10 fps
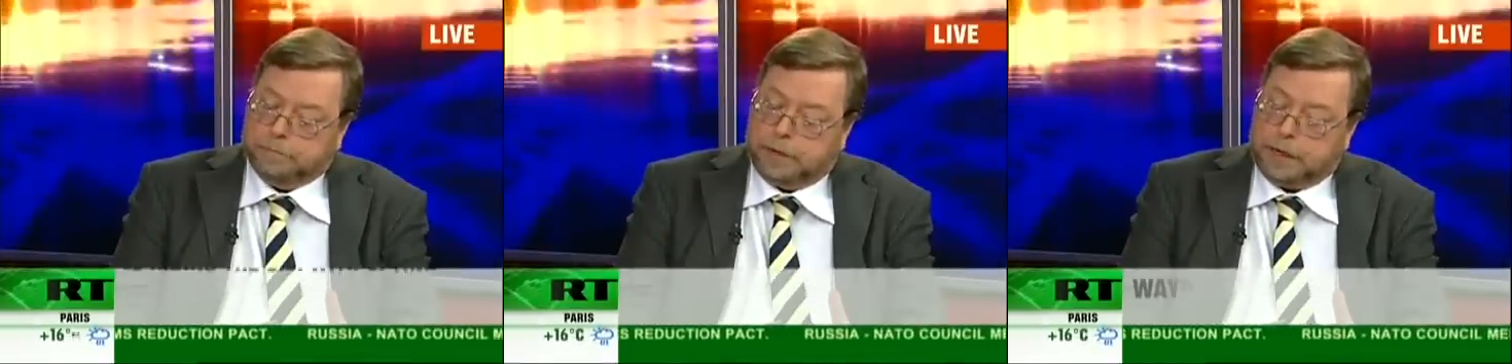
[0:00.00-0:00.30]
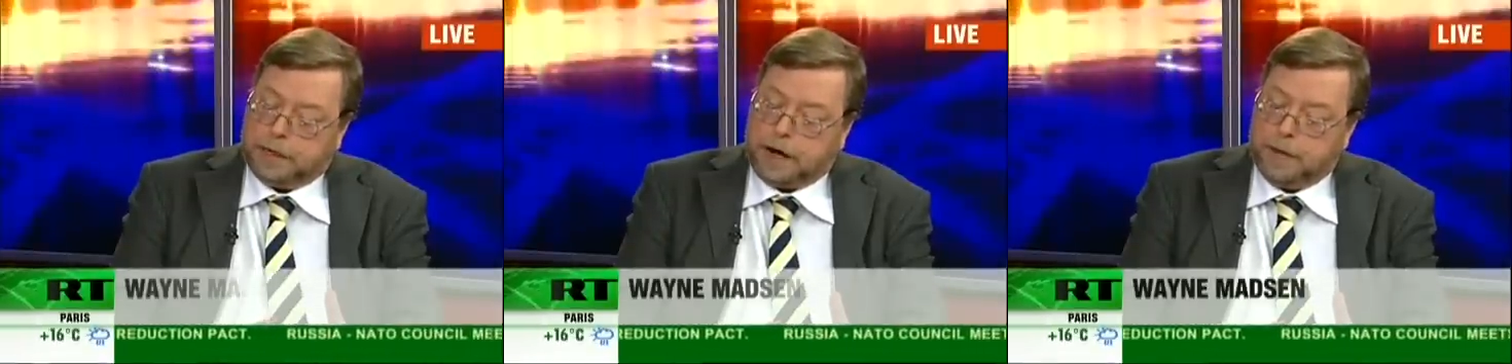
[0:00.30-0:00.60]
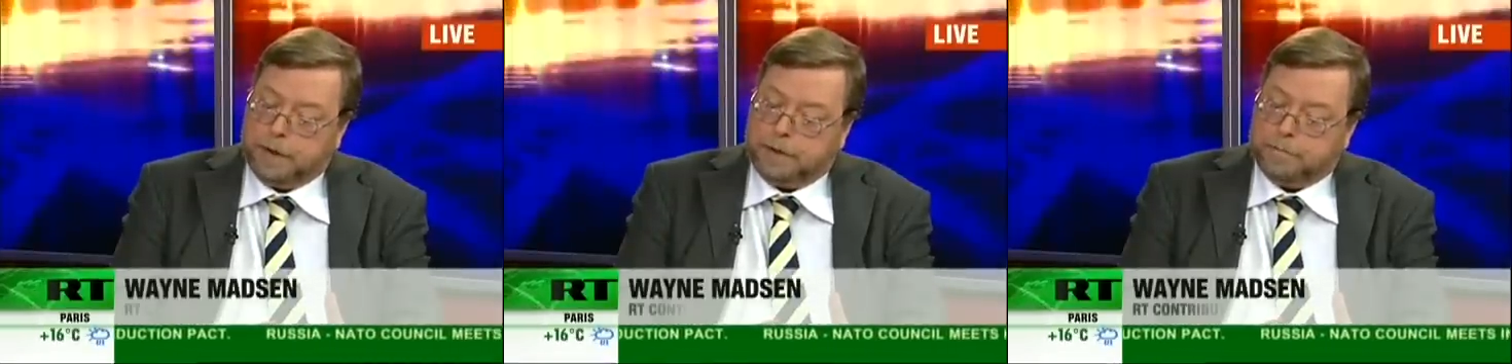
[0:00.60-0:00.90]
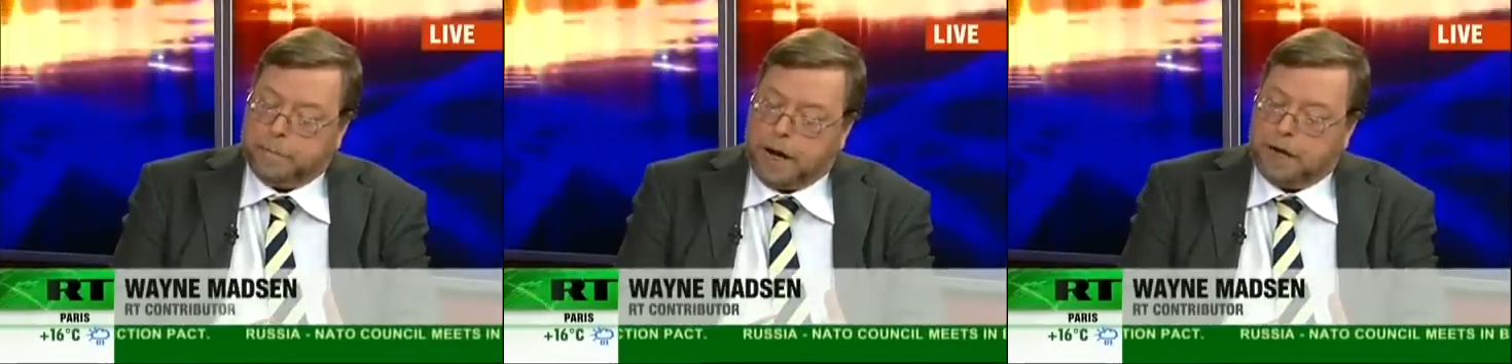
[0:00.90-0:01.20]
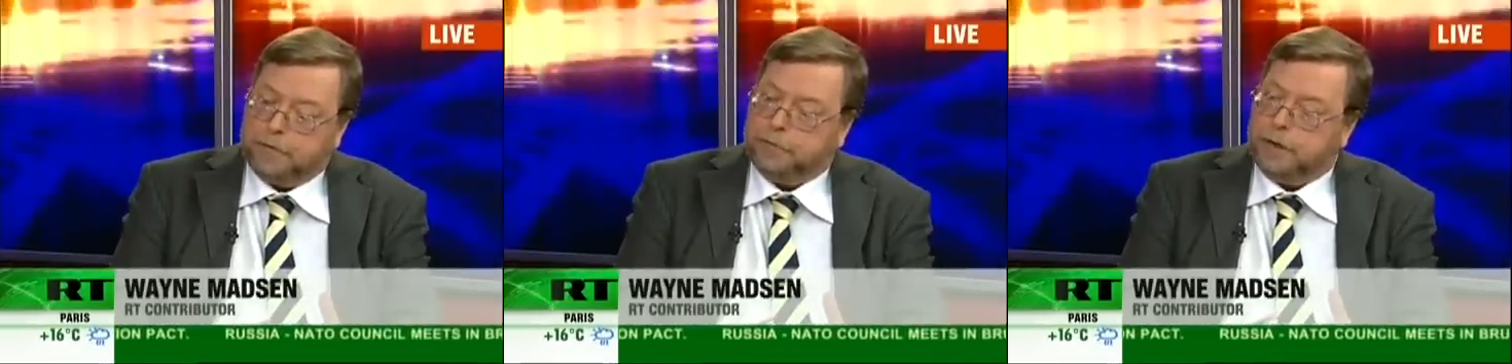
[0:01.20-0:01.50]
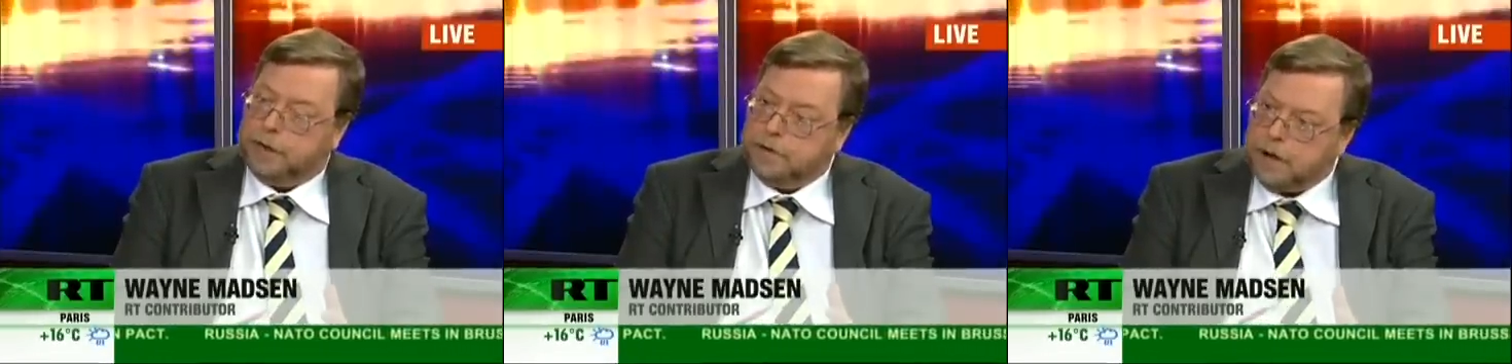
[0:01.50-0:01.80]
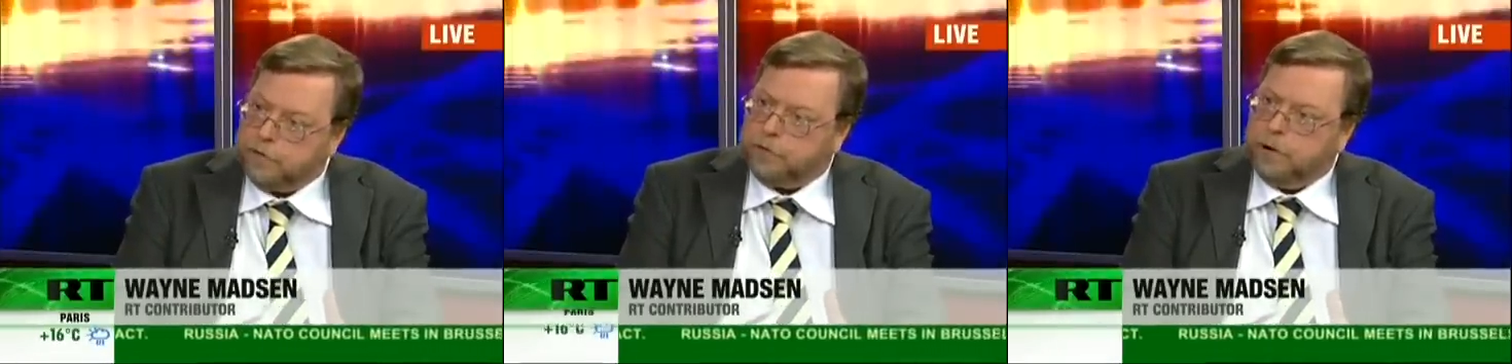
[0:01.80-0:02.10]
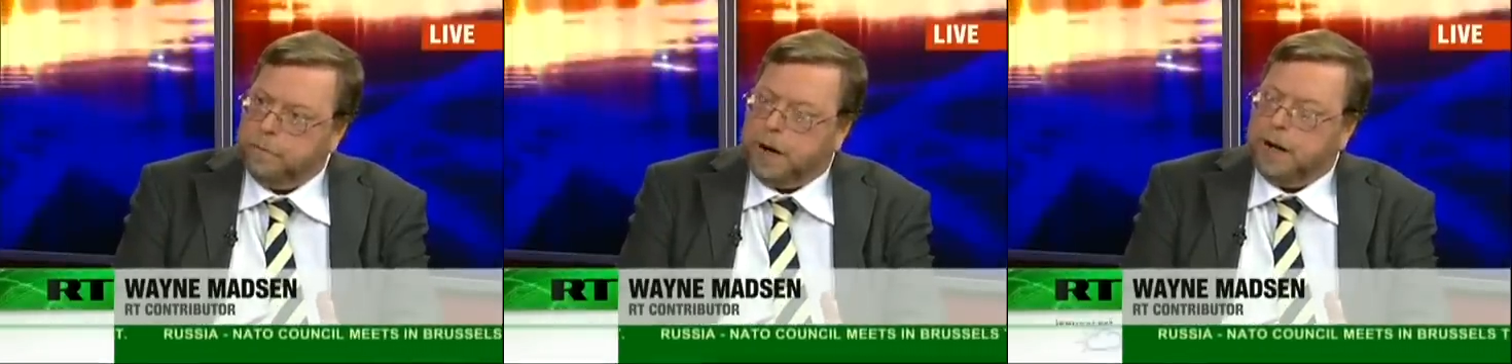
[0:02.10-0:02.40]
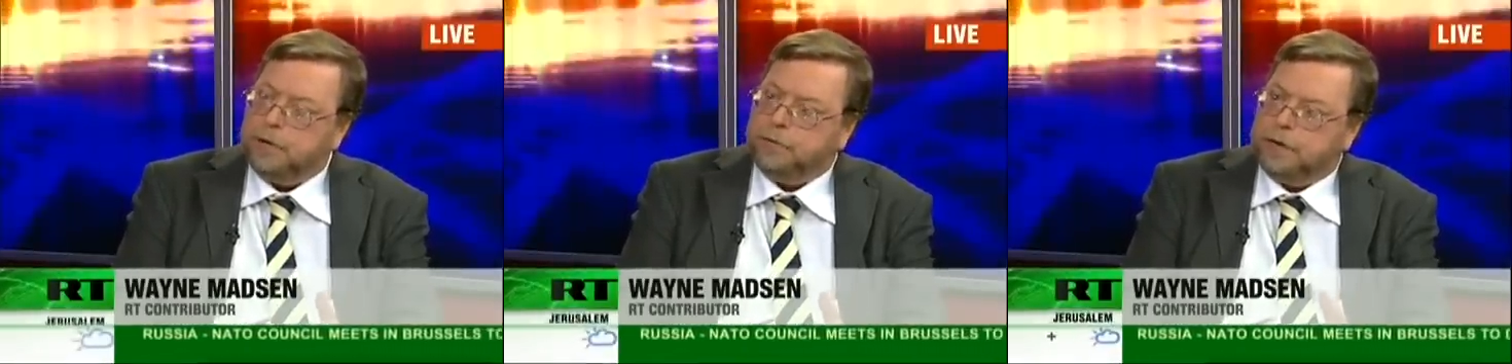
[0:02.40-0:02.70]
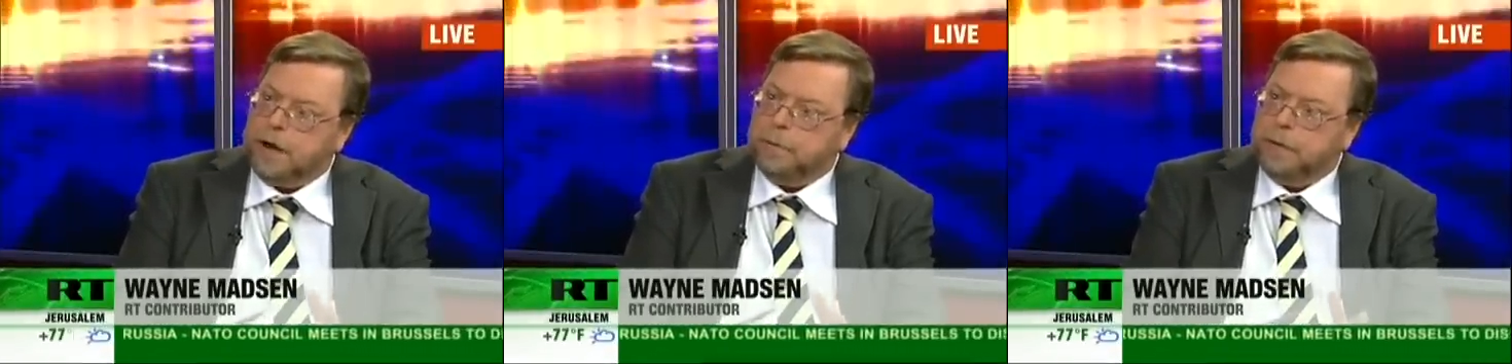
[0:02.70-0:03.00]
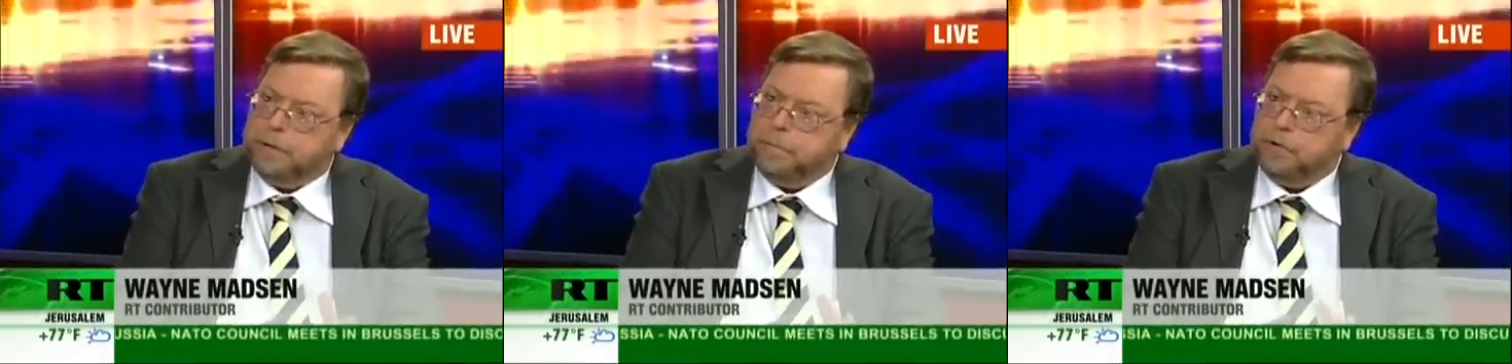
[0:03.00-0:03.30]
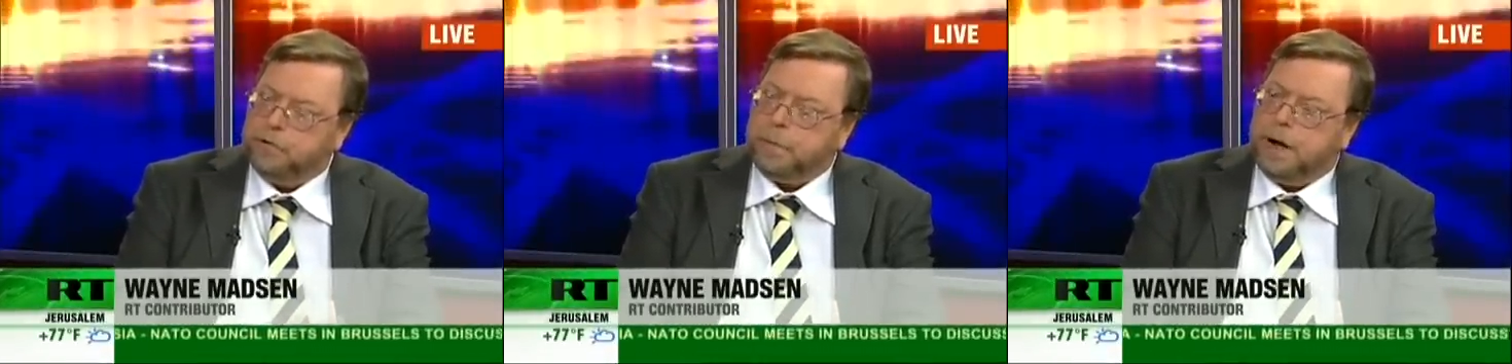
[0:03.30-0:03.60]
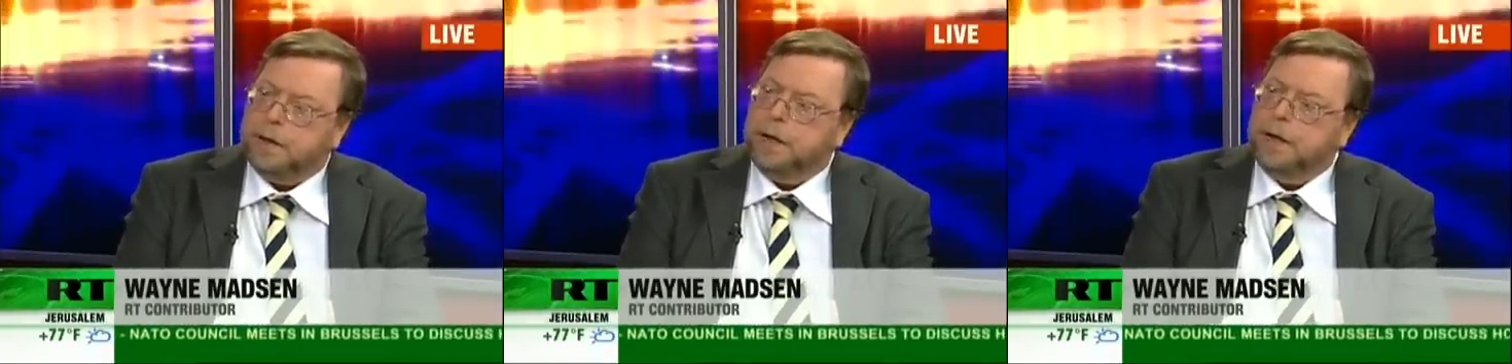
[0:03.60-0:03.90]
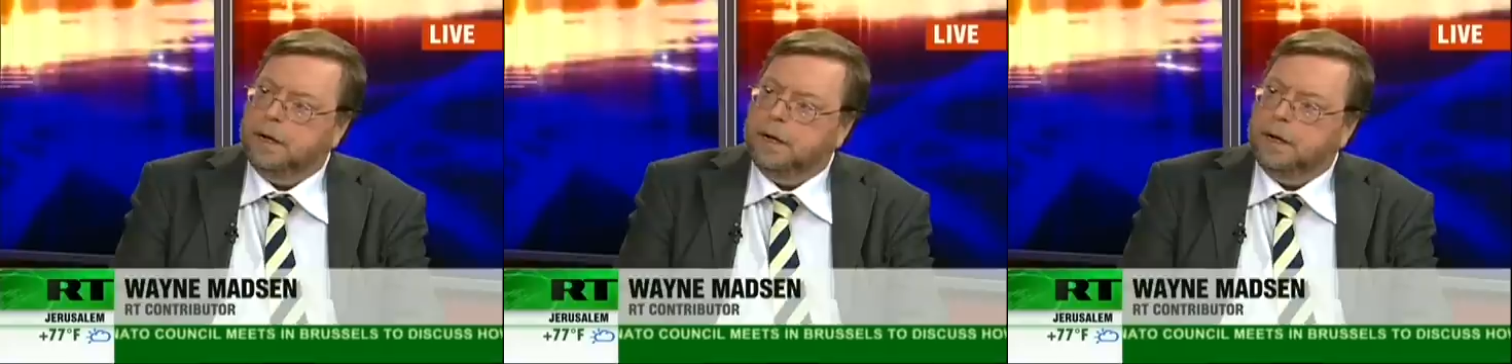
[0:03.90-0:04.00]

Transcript: economic policy and industrial policy now being pushed by